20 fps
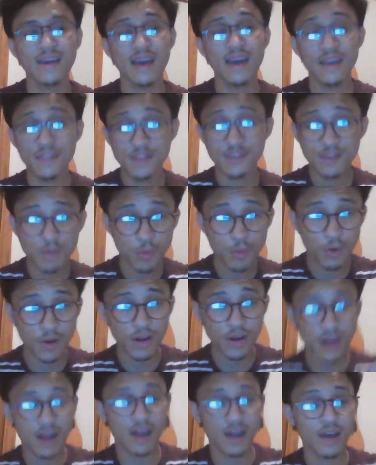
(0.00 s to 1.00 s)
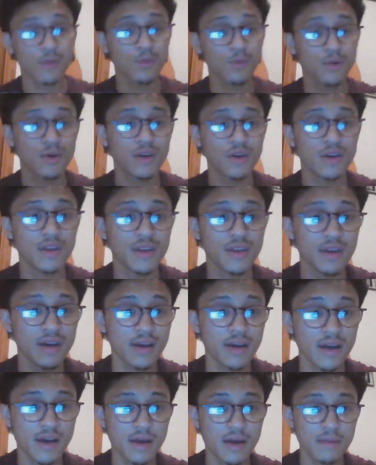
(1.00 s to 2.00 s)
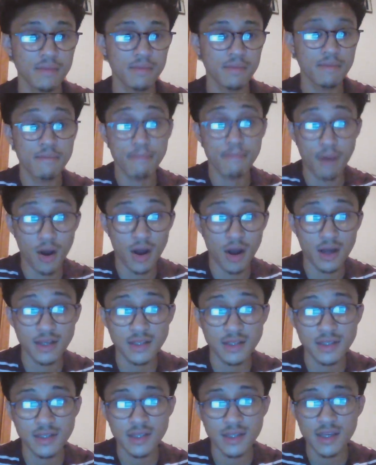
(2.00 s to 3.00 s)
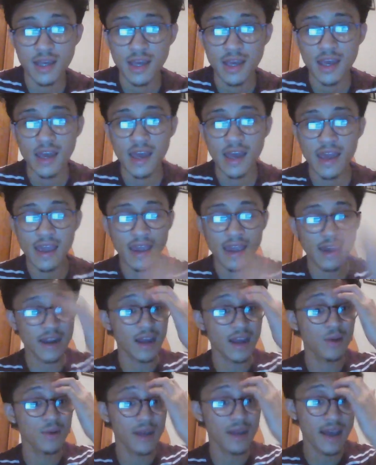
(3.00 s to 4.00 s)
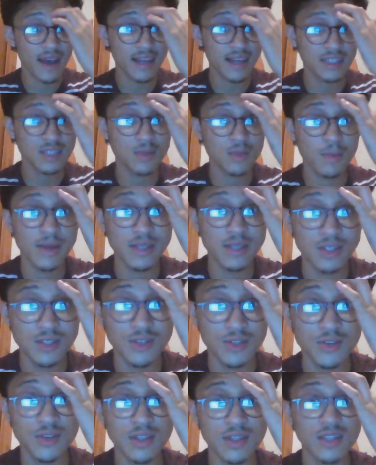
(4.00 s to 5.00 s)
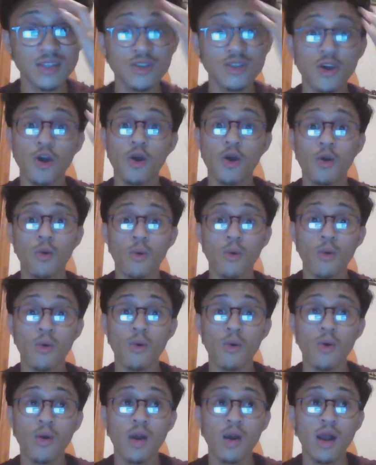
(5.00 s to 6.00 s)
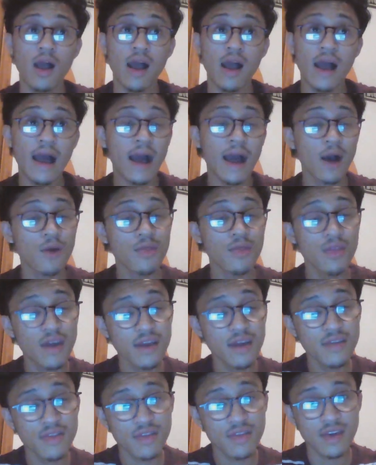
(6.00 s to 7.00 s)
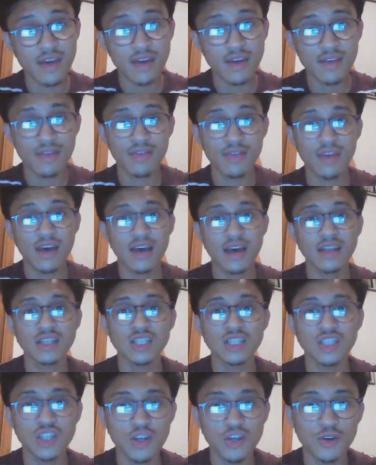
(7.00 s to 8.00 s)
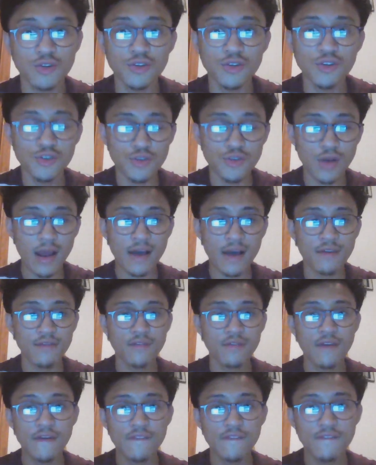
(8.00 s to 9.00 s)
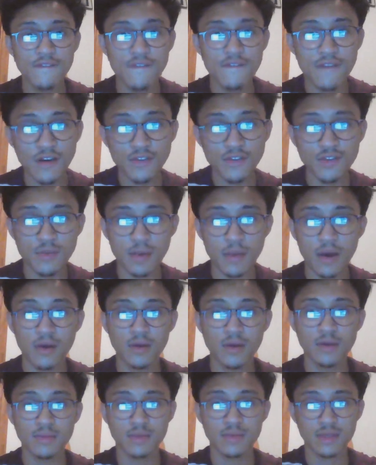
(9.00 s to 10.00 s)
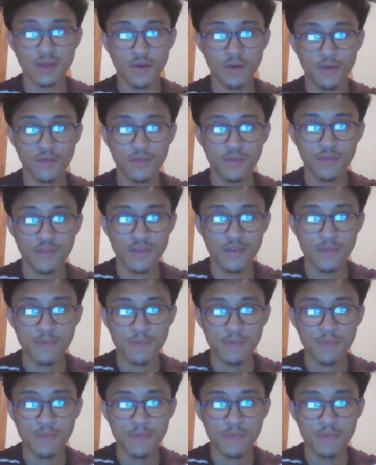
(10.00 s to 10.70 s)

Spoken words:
At this point, I would pause and I would ask my students how they think that Gerald the giraffe felt about himself